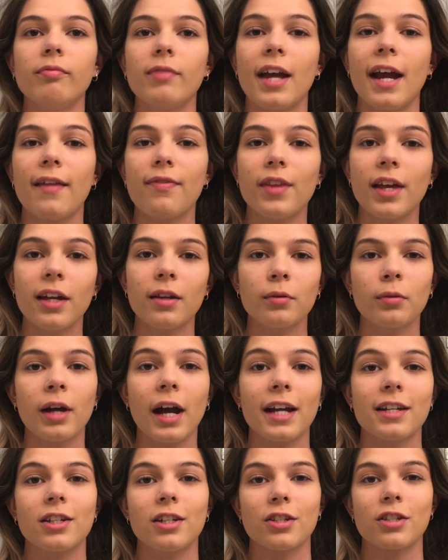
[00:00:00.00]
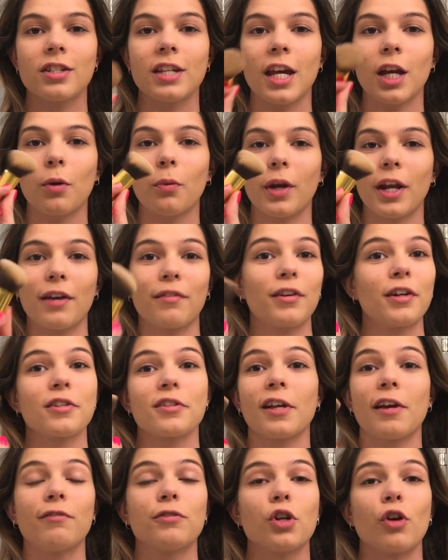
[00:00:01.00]
And then I just take whatever's
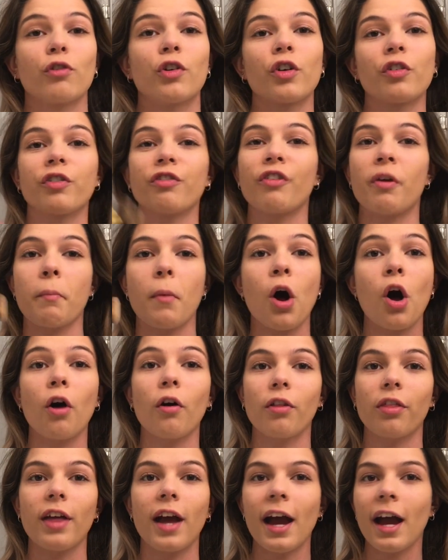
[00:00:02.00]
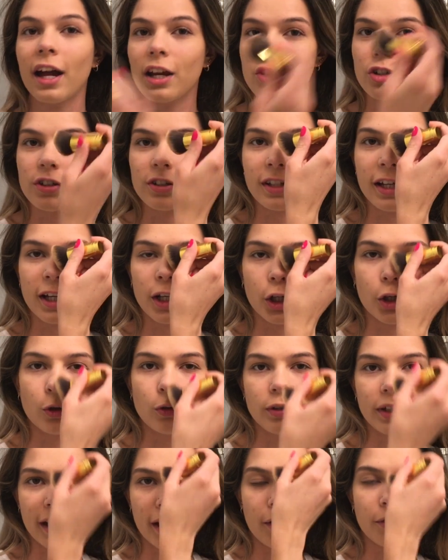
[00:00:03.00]
left over from all of that and just kind of go
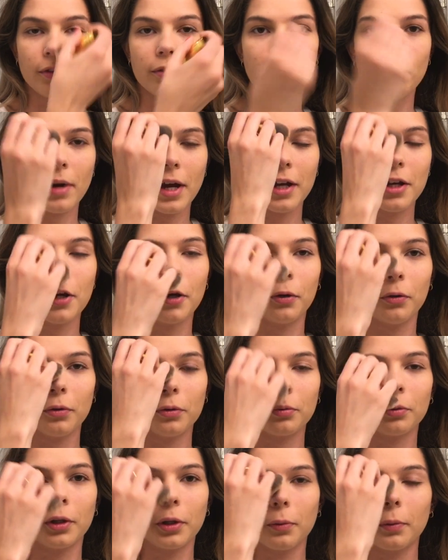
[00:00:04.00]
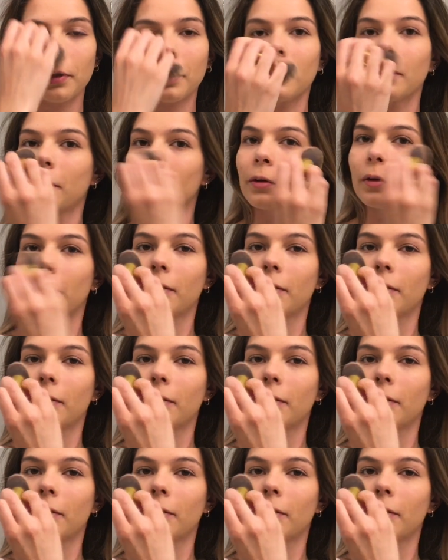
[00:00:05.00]
down my nose really quick.